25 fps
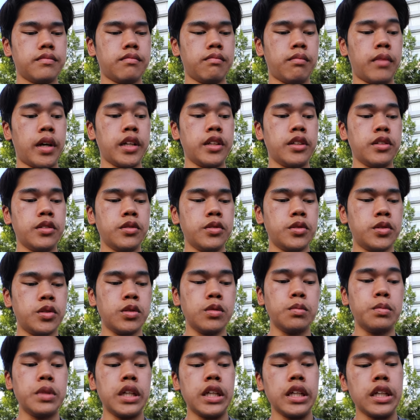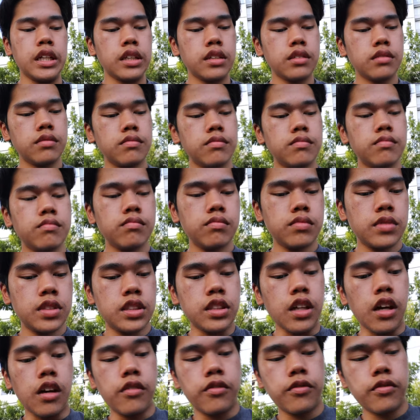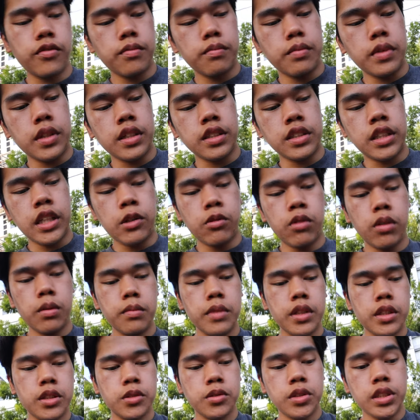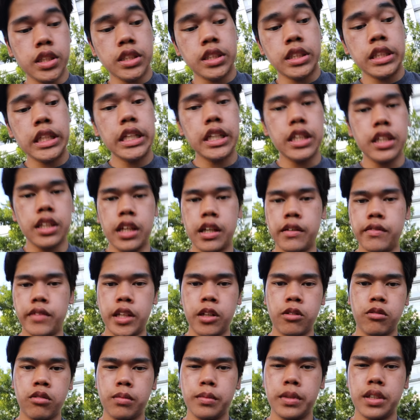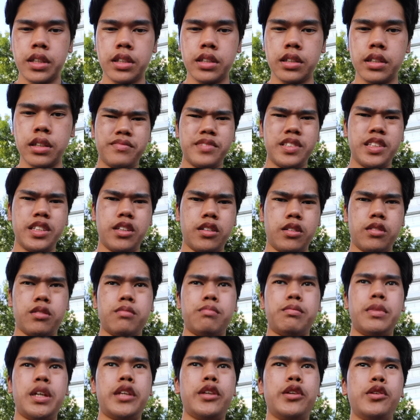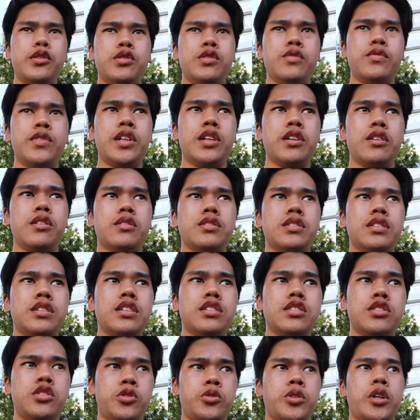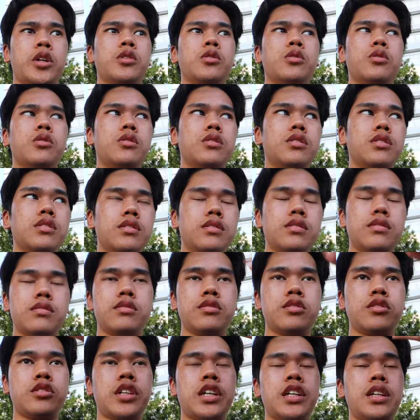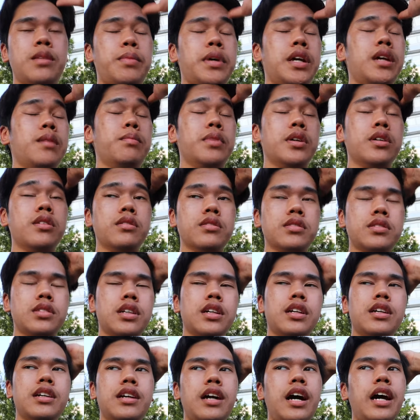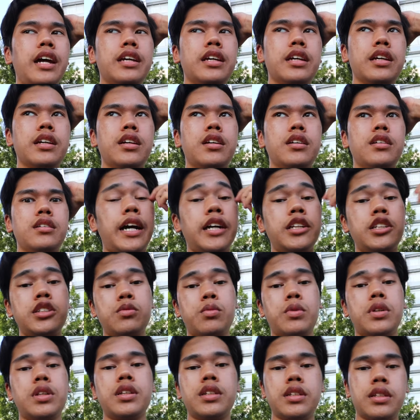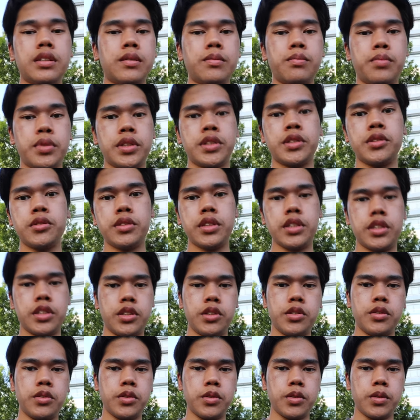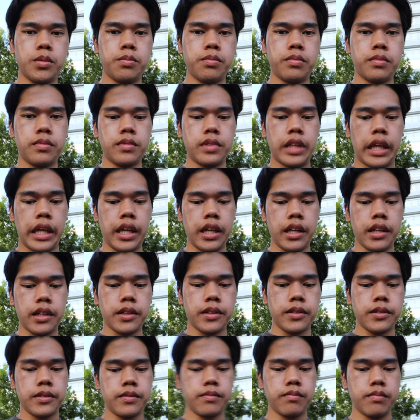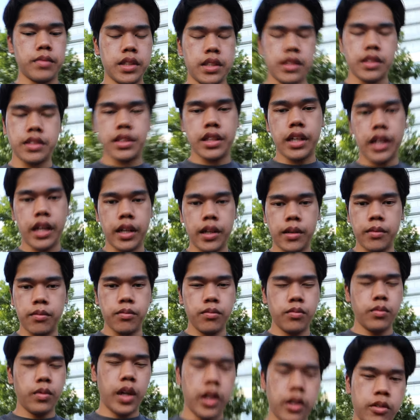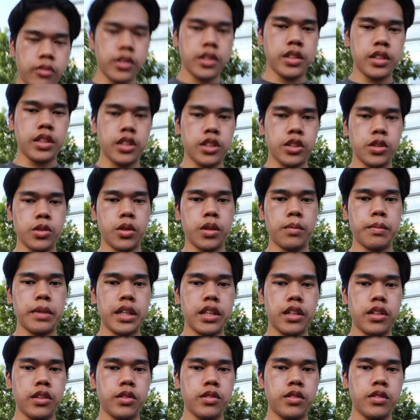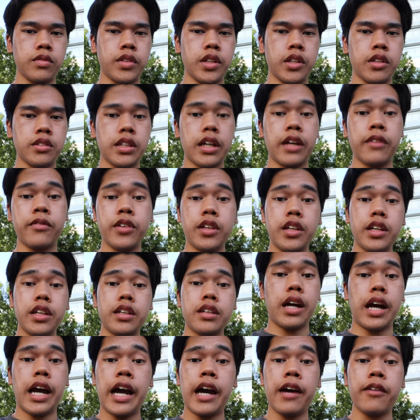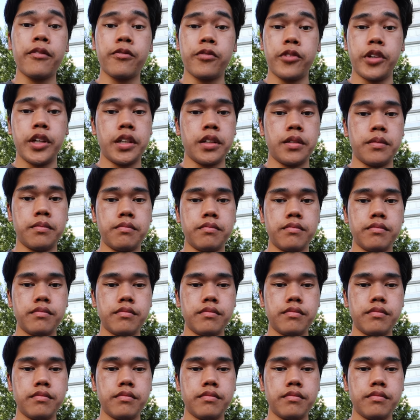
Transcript: my YouTubing stuff because they want me to succeed in life. They don't want me to, you know, make YouTube videos and then struggle trying to pay bills. I get it. I just want to pursue this YouTube thing because I, I really enjoy making YouTube videos. I feel like I have freedom,